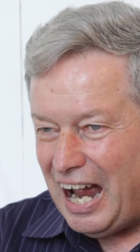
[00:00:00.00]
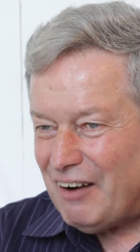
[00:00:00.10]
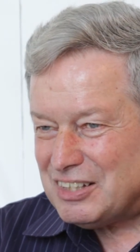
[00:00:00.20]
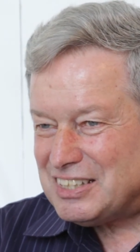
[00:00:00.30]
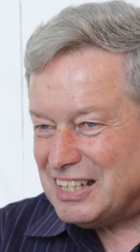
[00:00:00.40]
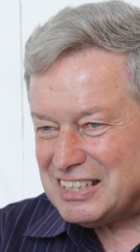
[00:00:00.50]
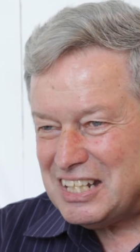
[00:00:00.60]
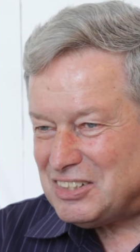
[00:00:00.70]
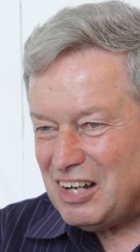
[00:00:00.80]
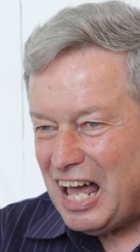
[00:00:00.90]
Ira said,
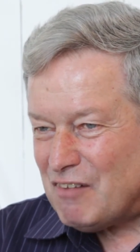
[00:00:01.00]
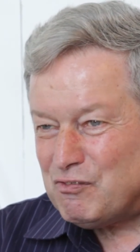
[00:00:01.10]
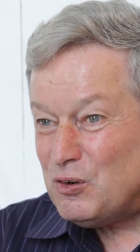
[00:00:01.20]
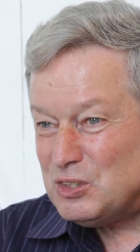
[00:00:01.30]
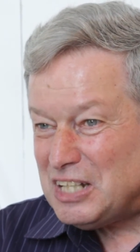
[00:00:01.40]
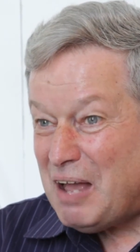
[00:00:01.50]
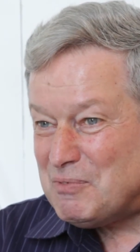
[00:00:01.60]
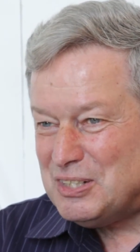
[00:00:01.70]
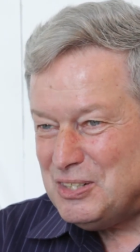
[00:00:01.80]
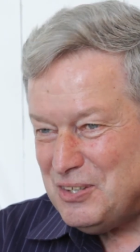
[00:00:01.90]
"Cecil, I have full
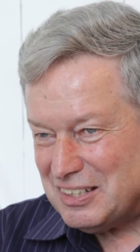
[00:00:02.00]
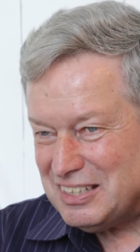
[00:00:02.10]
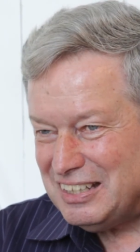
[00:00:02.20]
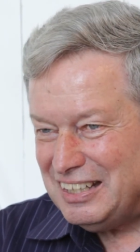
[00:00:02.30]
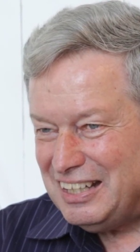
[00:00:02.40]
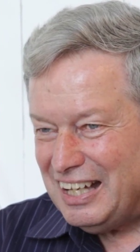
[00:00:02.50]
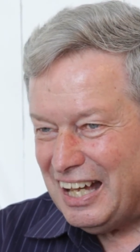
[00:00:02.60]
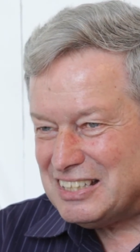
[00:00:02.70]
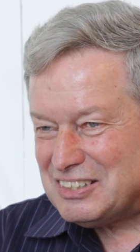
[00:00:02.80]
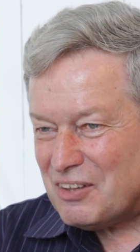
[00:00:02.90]
time to do it."
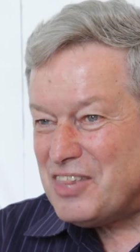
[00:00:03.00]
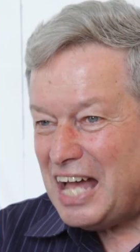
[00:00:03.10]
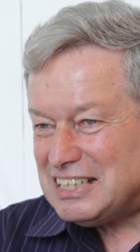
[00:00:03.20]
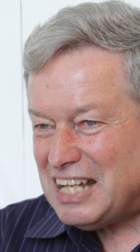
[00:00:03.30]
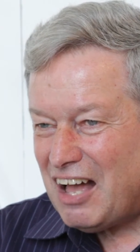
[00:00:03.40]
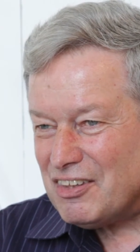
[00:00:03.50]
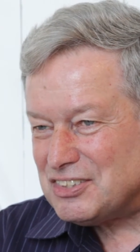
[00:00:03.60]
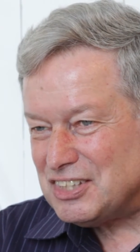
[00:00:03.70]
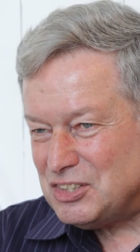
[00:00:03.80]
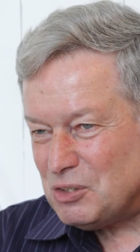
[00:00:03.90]
And so that's how
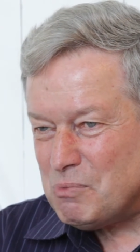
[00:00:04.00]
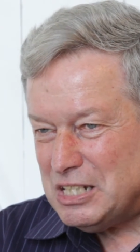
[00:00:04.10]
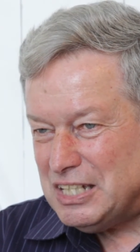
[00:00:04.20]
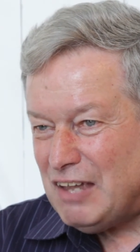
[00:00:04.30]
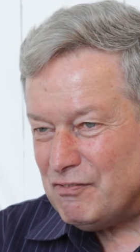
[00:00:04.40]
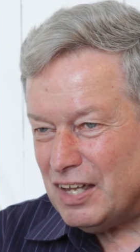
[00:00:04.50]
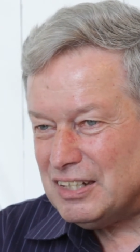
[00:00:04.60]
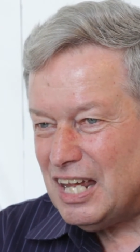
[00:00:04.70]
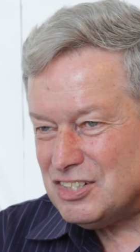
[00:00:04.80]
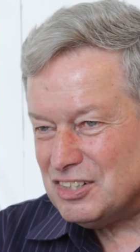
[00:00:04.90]
the Cecil B. Day
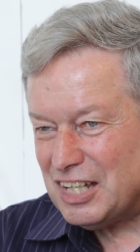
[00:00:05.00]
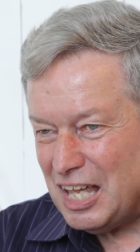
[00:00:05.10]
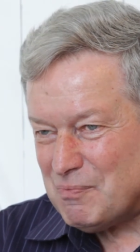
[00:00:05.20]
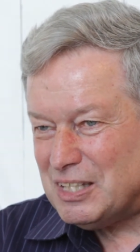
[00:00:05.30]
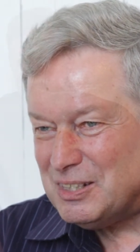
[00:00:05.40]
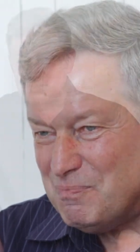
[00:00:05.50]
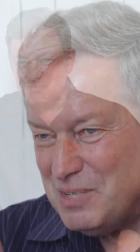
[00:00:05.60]
Foundation came into